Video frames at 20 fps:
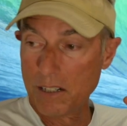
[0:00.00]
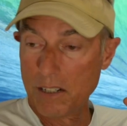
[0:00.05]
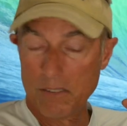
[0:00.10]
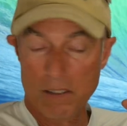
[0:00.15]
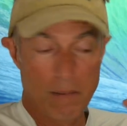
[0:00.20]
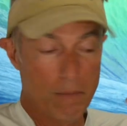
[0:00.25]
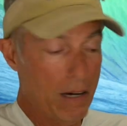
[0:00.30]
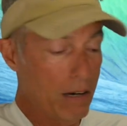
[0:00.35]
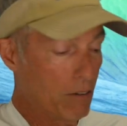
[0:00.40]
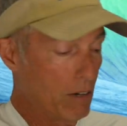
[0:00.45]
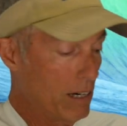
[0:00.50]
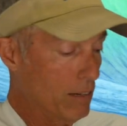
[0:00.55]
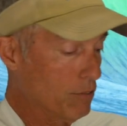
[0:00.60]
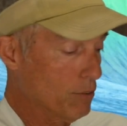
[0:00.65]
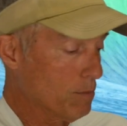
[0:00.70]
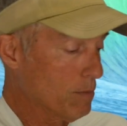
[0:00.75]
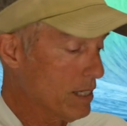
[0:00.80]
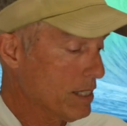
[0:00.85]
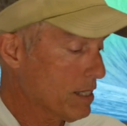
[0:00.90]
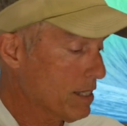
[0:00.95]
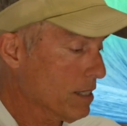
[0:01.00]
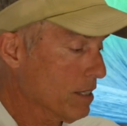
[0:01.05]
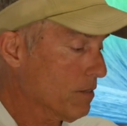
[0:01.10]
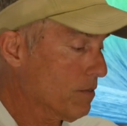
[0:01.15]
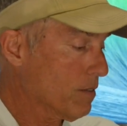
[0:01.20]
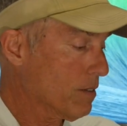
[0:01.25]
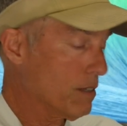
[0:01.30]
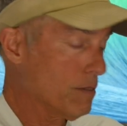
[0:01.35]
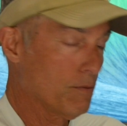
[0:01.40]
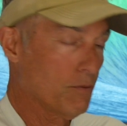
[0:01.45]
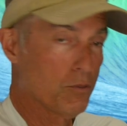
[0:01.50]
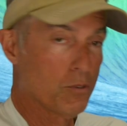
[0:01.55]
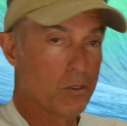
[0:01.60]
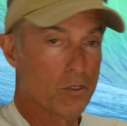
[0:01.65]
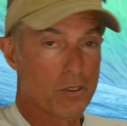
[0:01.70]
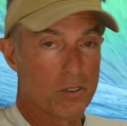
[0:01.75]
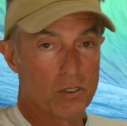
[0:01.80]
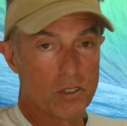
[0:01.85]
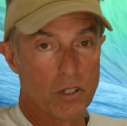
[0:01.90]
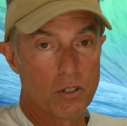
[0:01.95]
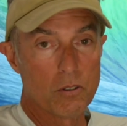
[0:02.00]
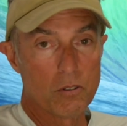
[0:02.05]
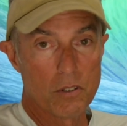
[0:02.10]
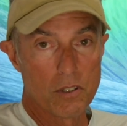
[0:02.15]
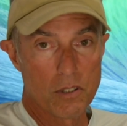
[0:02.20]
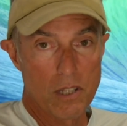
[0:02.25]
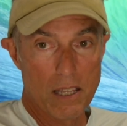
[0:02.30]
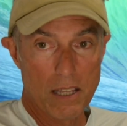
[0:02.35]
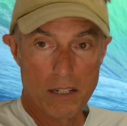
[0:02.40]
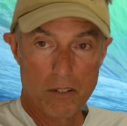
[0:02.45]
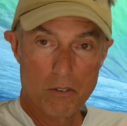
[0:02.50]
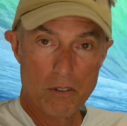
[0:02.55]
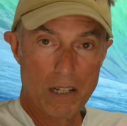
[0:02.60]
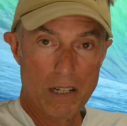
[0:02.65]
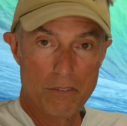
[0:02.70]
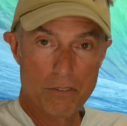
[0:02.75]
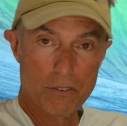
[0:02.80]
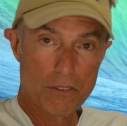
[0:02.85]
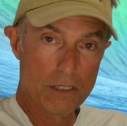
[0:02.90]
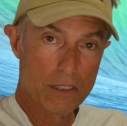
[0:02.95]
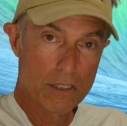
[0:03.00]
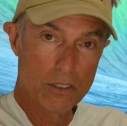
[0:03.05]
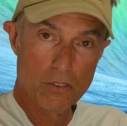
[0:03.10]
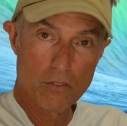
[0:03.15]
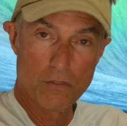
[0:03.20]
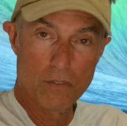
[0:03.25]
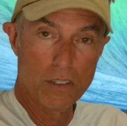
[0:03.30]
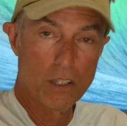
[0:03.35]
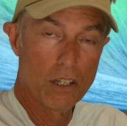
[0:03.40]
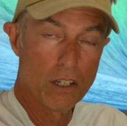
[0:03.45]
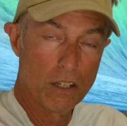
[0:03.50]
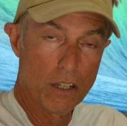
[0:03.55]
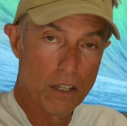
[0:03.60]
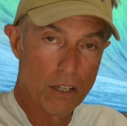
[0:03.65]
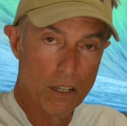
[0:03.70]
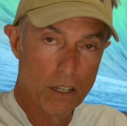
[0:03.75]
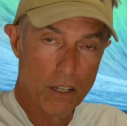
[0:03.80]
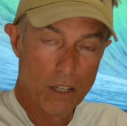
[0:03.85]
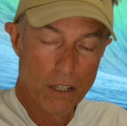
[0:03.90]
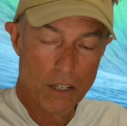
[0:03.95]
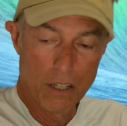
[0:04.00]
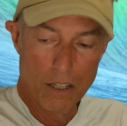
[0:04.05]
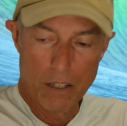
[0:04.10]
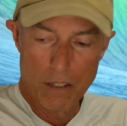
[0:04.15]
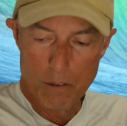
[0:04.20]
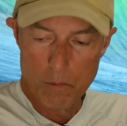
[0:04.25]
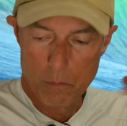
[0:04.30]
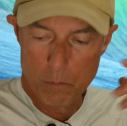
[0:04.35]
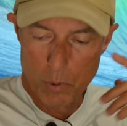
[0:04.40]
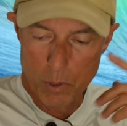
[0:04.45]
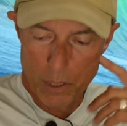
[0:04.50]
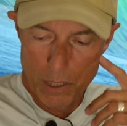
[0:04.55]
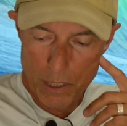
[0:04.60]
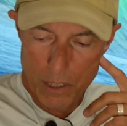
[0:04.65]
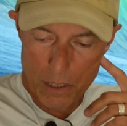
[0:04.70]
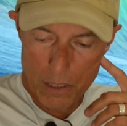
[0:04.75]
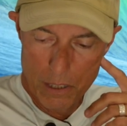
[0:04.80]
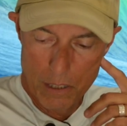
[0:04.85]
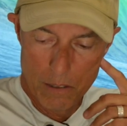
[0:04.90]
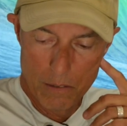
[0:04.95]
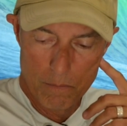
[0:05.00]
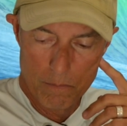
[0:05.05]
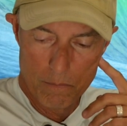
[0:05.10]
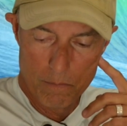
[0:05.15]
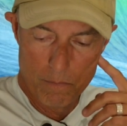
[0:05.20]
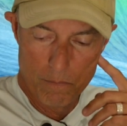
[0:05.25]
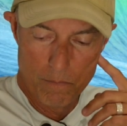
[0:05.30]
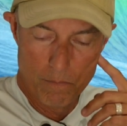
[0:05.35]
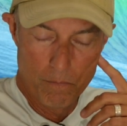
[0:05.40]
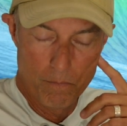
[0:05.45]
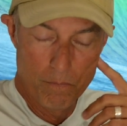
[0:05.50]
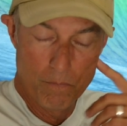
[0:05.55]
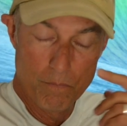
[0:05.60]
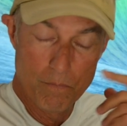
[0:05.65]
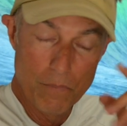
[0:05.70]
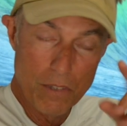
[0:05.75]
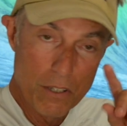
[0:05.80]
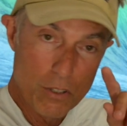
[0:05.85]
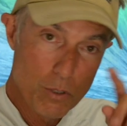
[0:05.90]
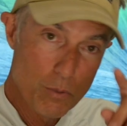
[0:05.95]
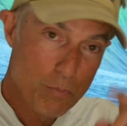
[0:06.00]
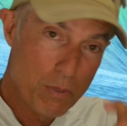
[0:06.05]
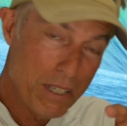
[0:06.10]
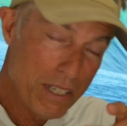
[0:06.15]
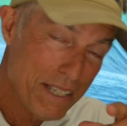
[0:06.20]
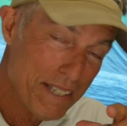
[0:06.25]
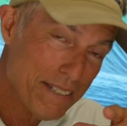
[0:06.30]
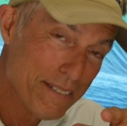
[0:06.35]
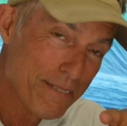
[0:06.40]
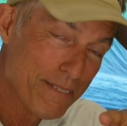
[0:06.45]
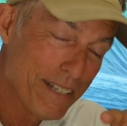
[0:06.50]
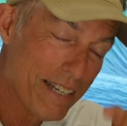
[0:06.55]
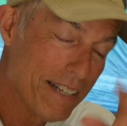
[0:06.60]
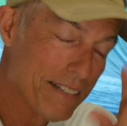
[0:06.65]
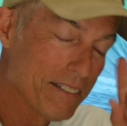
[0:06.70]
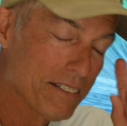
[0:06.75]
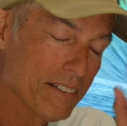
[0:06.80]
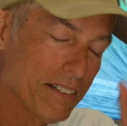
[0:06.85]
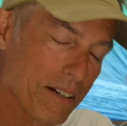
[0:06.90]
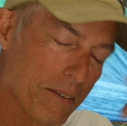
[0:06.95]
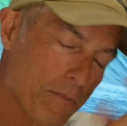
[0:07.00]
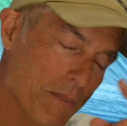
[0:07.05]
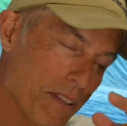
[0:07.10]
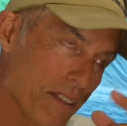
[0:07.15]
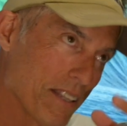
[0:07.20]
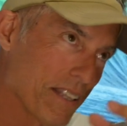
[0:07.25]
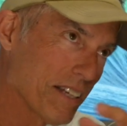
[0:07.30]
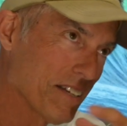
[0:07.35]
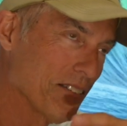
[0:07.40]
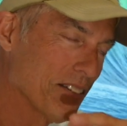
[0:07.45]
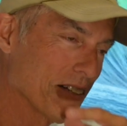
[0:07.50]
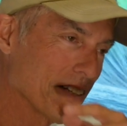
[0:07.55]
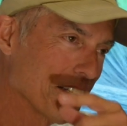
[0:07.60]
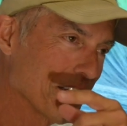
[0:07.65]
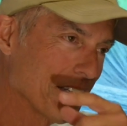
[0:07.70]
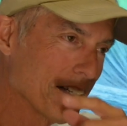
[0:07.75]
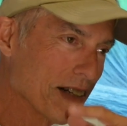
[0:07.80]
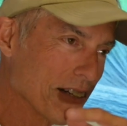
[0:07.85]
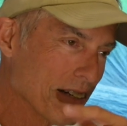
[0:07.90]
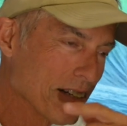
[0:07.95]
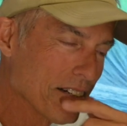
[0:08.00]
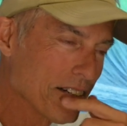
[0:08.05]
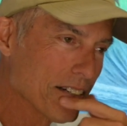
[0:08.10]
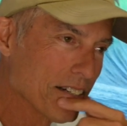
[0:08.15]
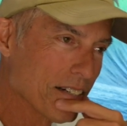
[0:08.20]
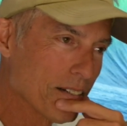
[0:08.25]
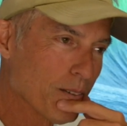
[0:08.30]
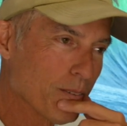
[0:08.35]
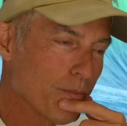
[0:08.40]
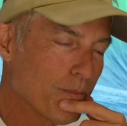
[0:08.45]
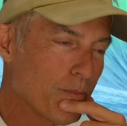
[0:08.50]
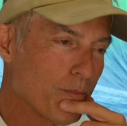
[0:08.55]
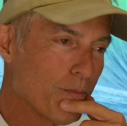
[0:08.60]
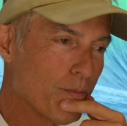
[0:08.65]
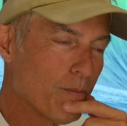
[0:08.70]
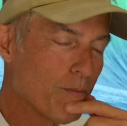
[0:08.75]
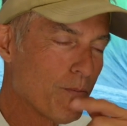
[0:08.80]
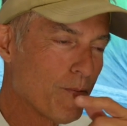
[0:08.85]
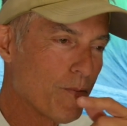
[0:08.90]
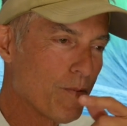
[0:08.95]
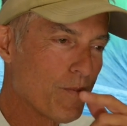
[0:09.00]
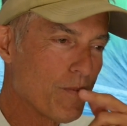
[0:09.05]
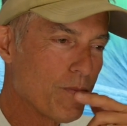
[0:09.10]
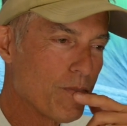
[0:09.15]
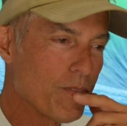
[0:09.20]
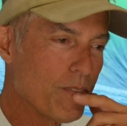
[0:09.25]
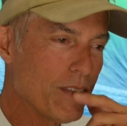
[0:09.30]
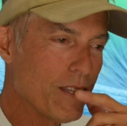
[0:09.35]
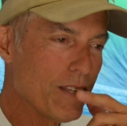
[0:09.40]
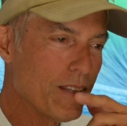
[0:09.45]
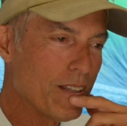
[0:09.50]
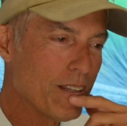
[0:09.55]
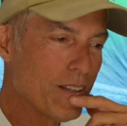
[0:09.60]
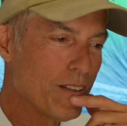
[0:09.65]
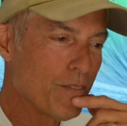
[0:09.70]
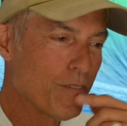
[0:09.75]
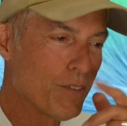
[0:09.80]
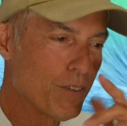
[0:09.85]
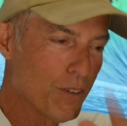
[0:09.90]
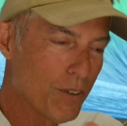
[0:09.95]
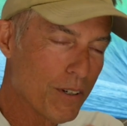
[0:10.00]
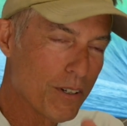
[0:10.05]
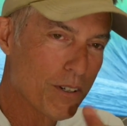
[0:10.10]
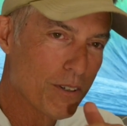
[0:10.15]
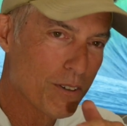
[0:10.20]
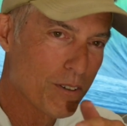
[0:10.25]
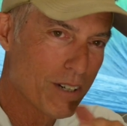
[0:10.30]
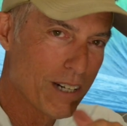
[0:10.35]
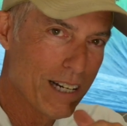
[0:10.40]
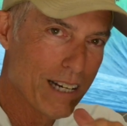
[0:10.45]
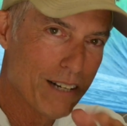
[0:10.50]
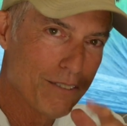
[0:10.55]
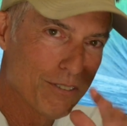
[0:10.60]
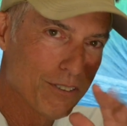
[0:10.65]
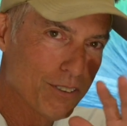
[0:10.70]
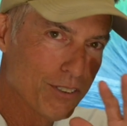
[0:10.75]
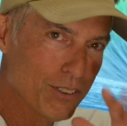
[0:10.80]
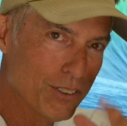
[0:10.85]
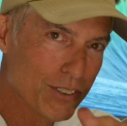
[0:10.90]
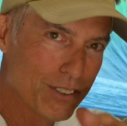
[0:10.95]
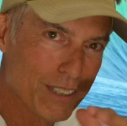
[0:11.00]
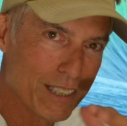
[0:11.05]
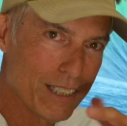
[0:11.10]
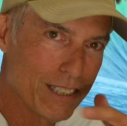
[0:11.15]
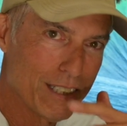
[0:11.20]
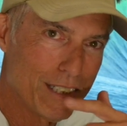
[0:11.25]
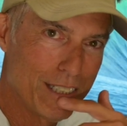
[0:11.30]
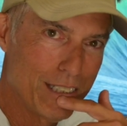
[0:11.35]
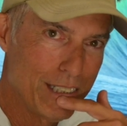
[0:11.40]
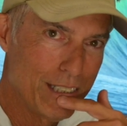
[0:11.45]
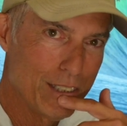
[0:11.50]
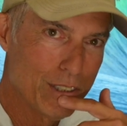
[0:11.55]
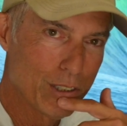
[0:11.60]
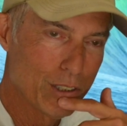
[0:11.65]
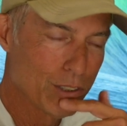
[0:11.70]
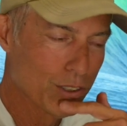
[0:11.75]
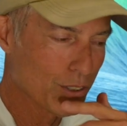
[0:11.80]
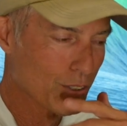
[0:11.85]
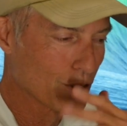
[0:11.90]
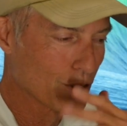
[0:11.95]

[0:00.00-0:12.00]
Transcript: off. I might raffle myself off before this is over with. I think raffling is fun. But um, speaking of that, come to think of it, uh, if you're into raffles and getting deals